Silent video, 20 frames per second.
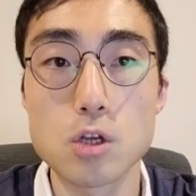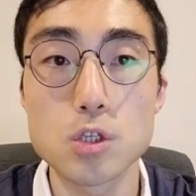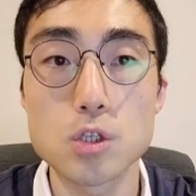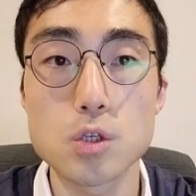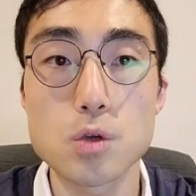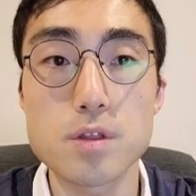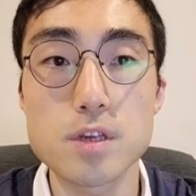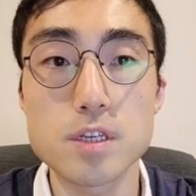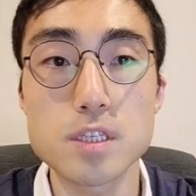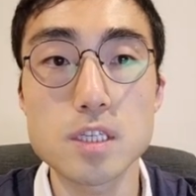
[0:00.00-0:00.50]

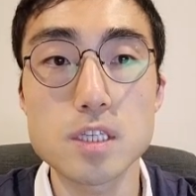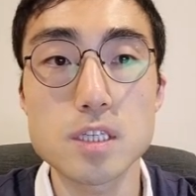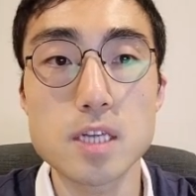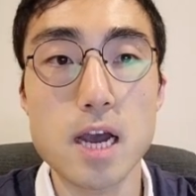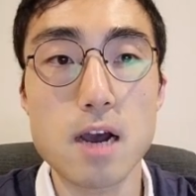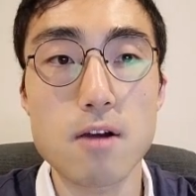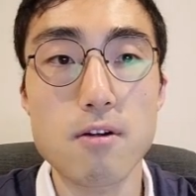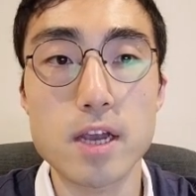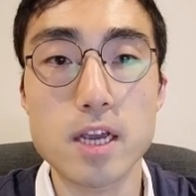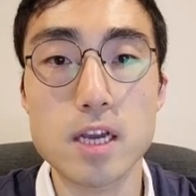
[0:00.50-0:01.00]
So this is
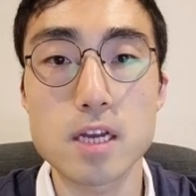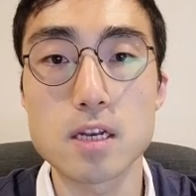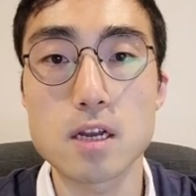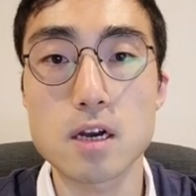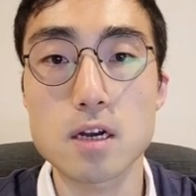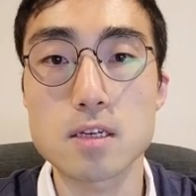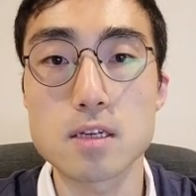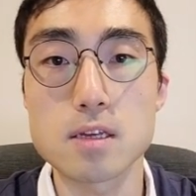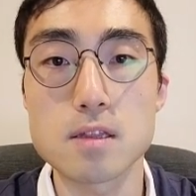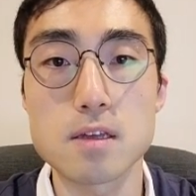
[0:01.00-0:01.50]
how I
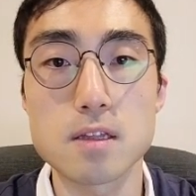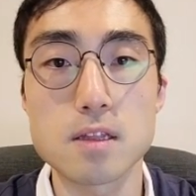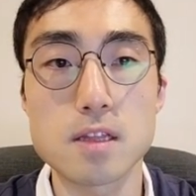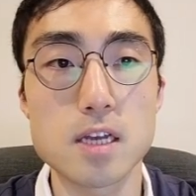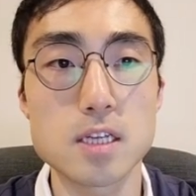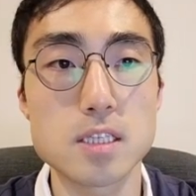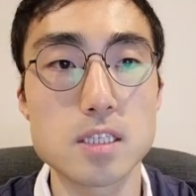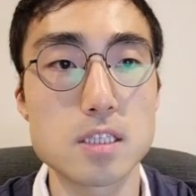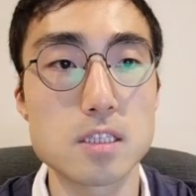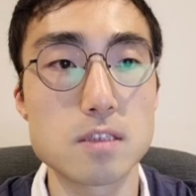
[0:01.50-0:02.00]
conducted the
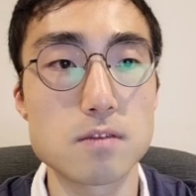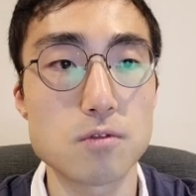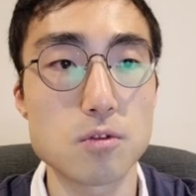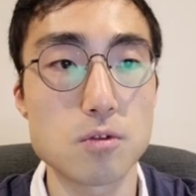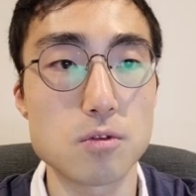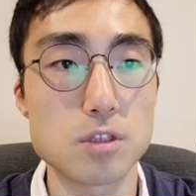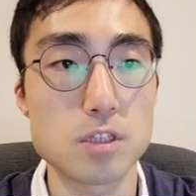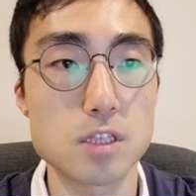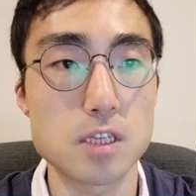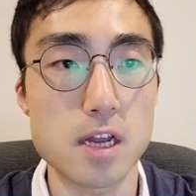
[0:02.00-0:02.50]
tests
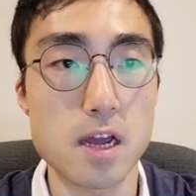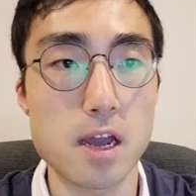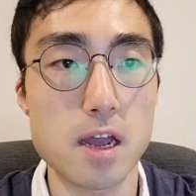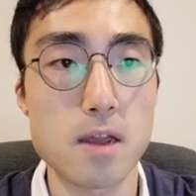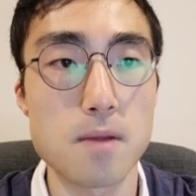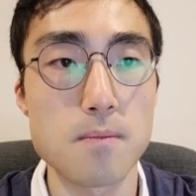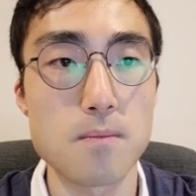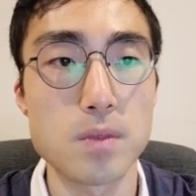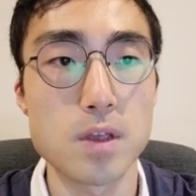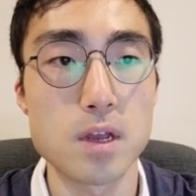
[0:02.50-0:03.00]
for
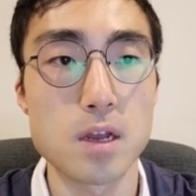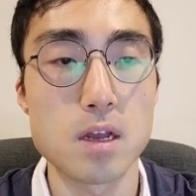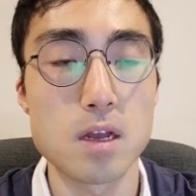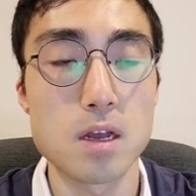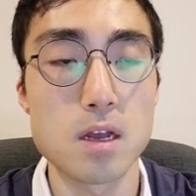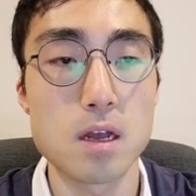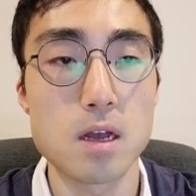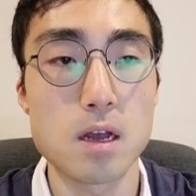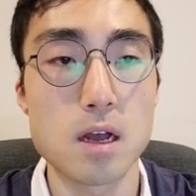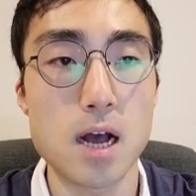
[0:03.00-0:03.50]
today.
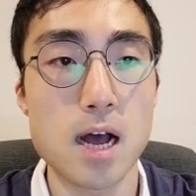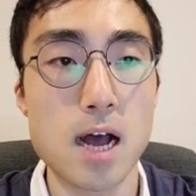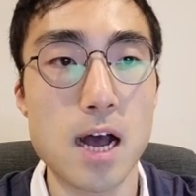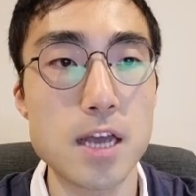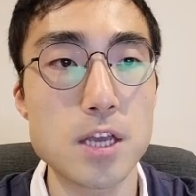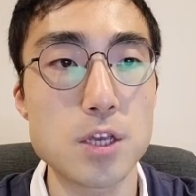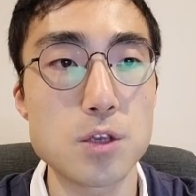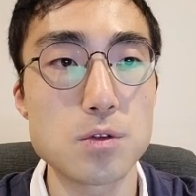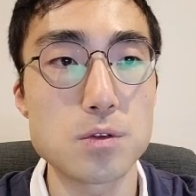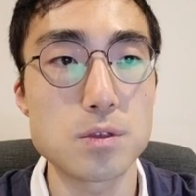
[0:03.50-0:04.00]

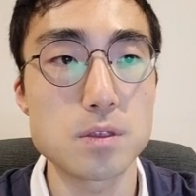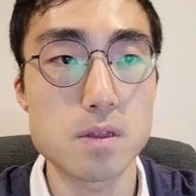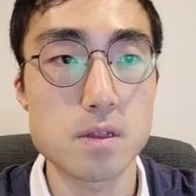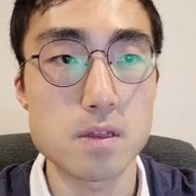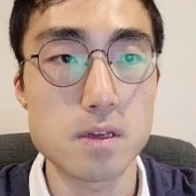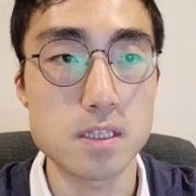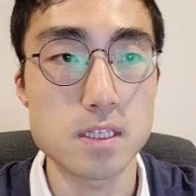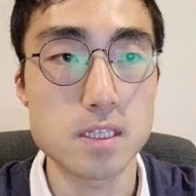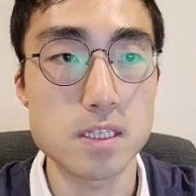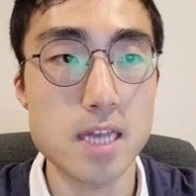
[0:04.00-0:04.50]
I
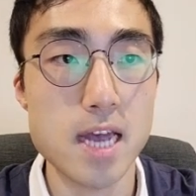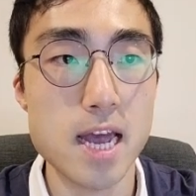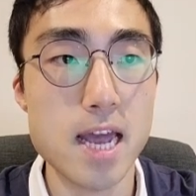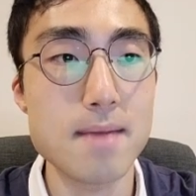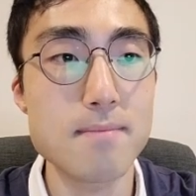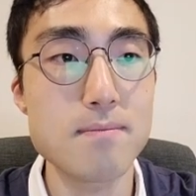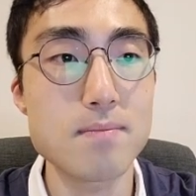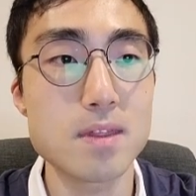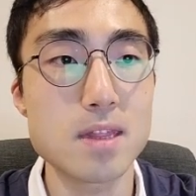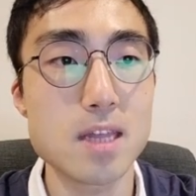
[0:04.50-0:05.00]
used the
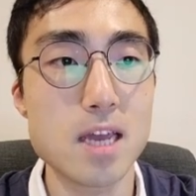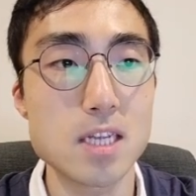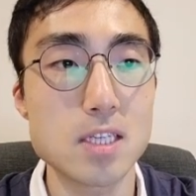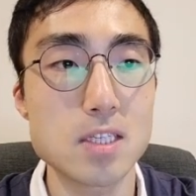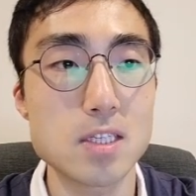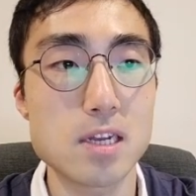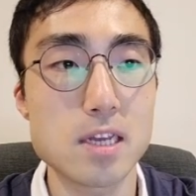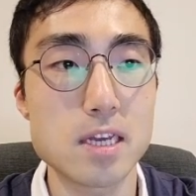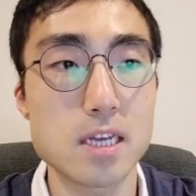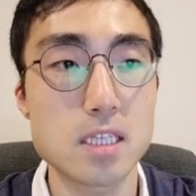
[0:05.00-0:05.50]
same
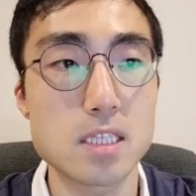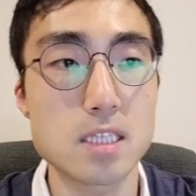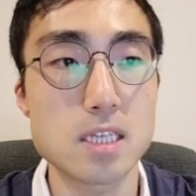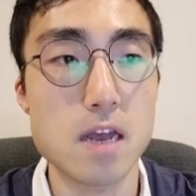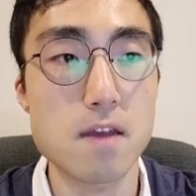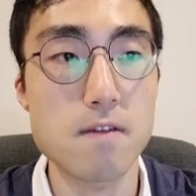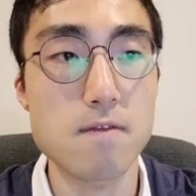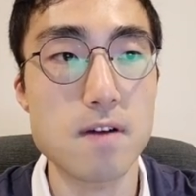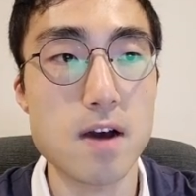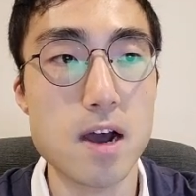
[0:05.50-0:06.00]
test league
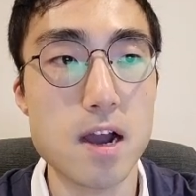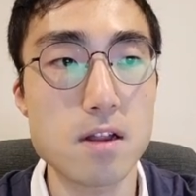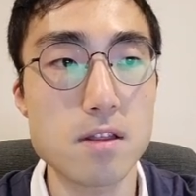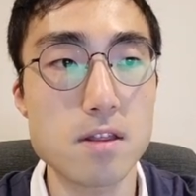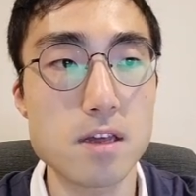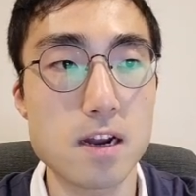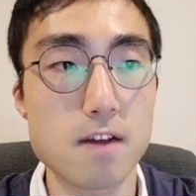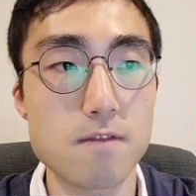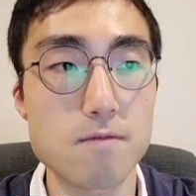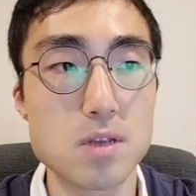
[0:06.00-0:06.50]
save file
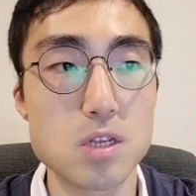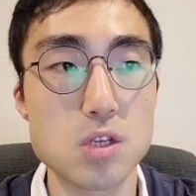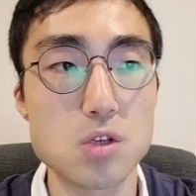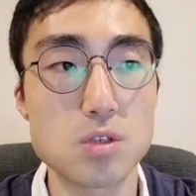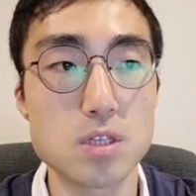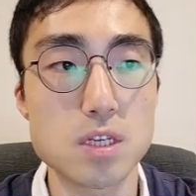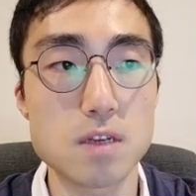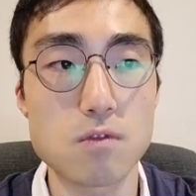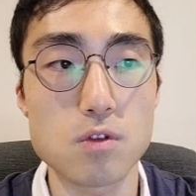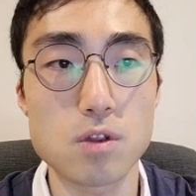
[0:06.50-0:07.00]
that I've been
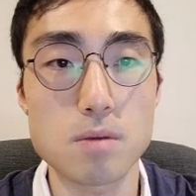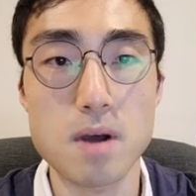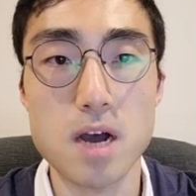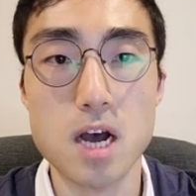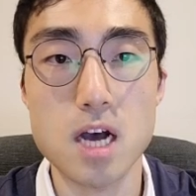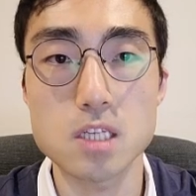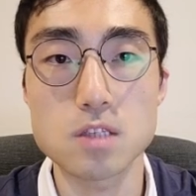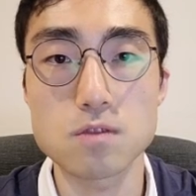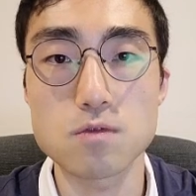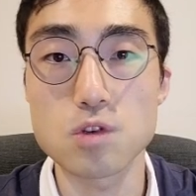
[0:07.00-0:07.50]
using for the
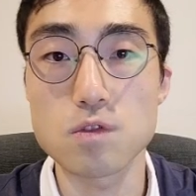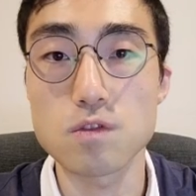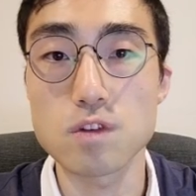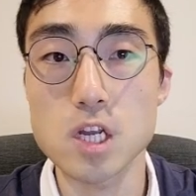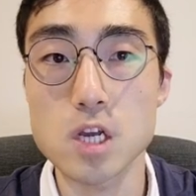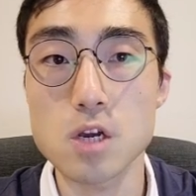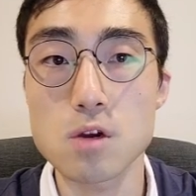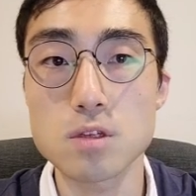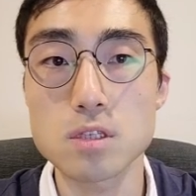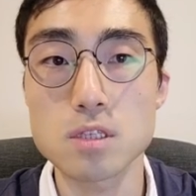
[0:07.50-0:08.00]
past few
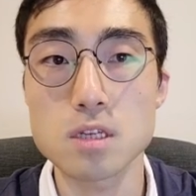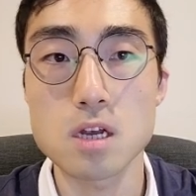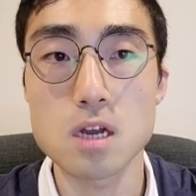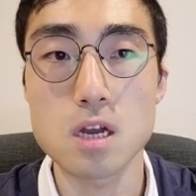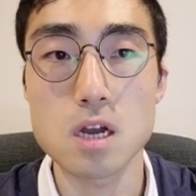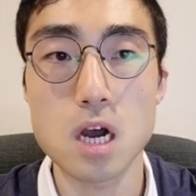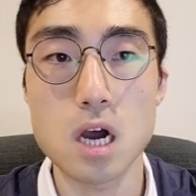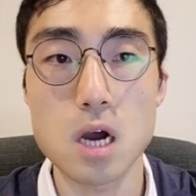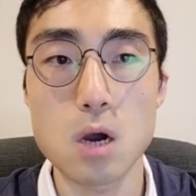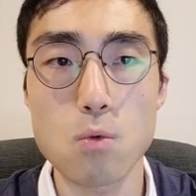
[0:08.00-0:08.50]
videos,
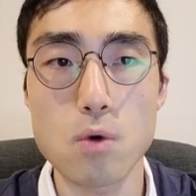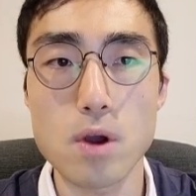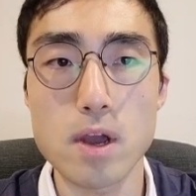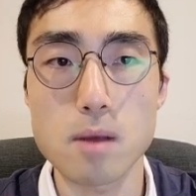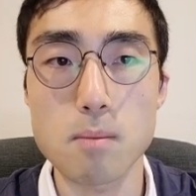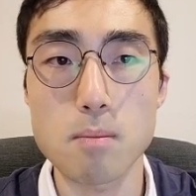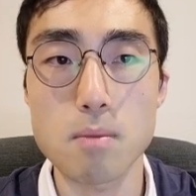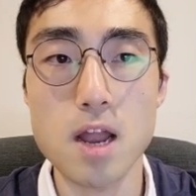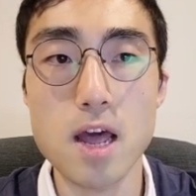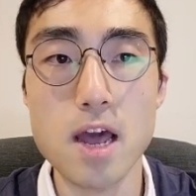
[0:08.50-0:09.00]
where
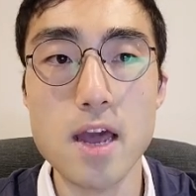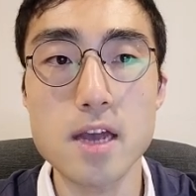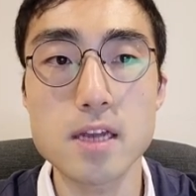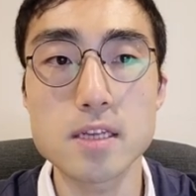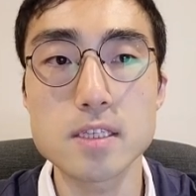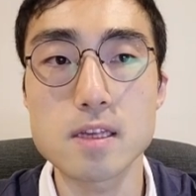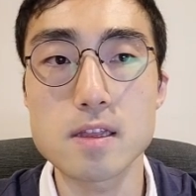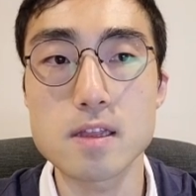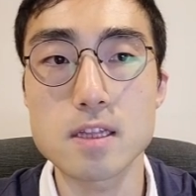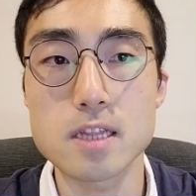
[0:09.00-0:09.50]
the
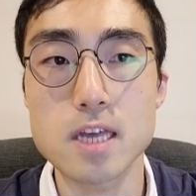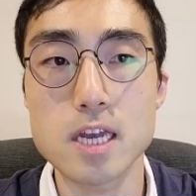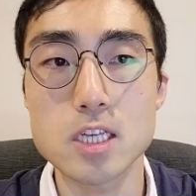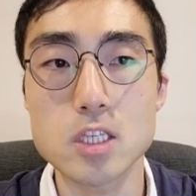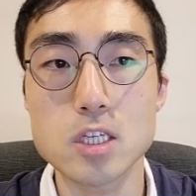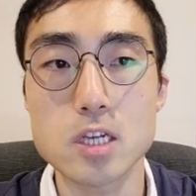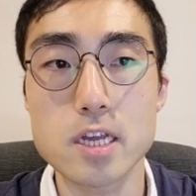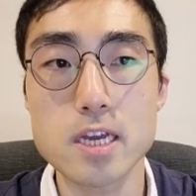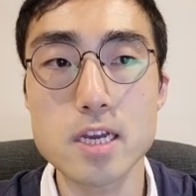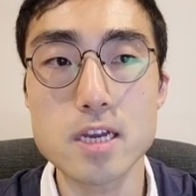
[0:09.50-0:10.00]
players in the
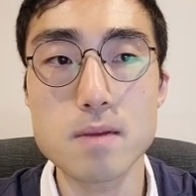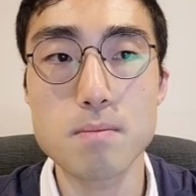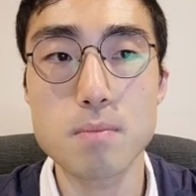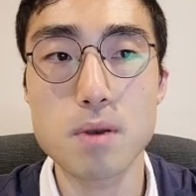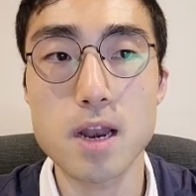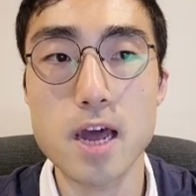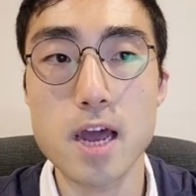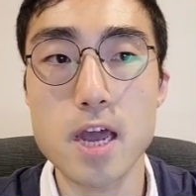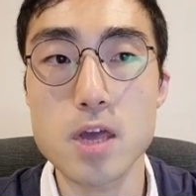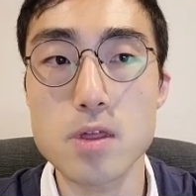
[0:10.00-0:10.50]
test league
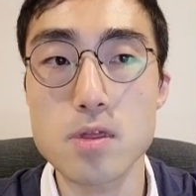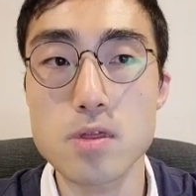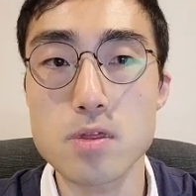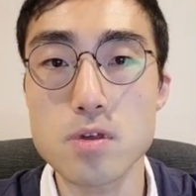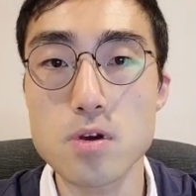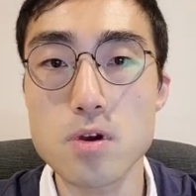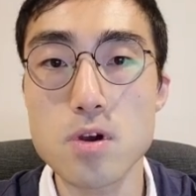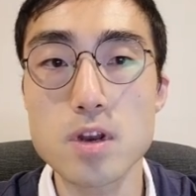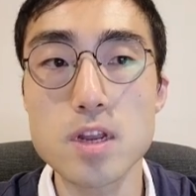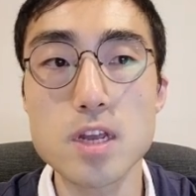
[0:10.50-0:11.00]
play
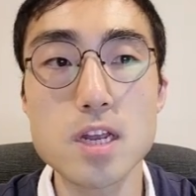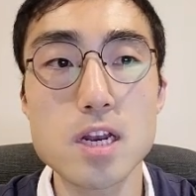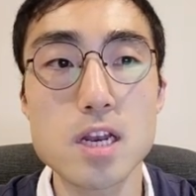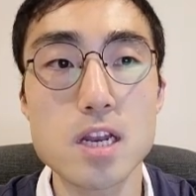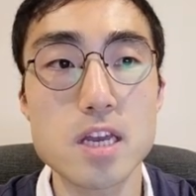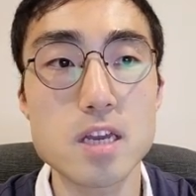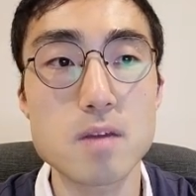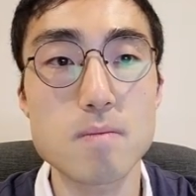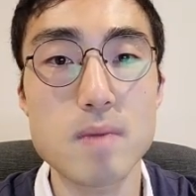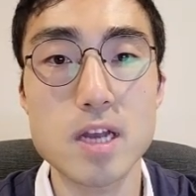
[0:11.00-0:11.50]
30
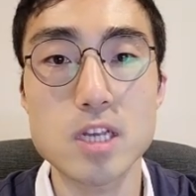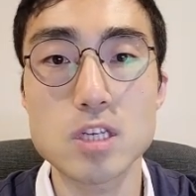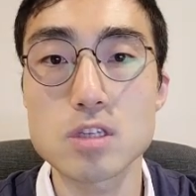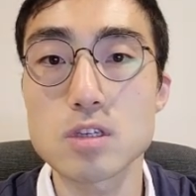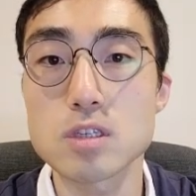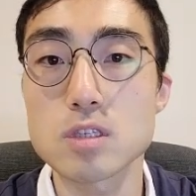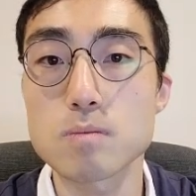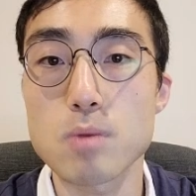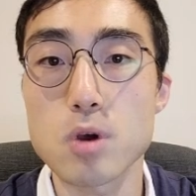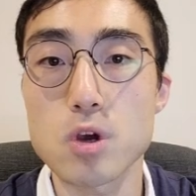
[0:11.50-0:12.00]
league
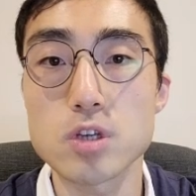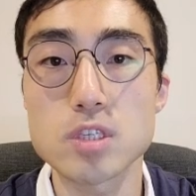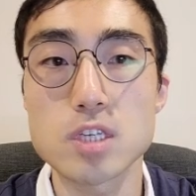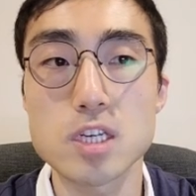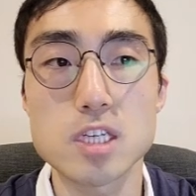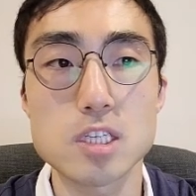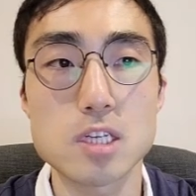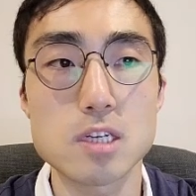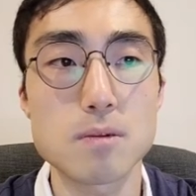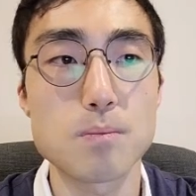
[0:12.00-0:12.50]
matches per
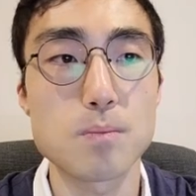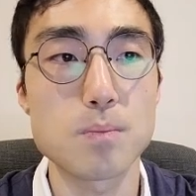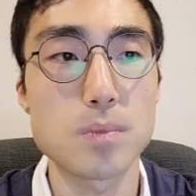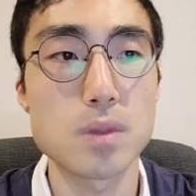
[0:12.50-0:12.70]
season.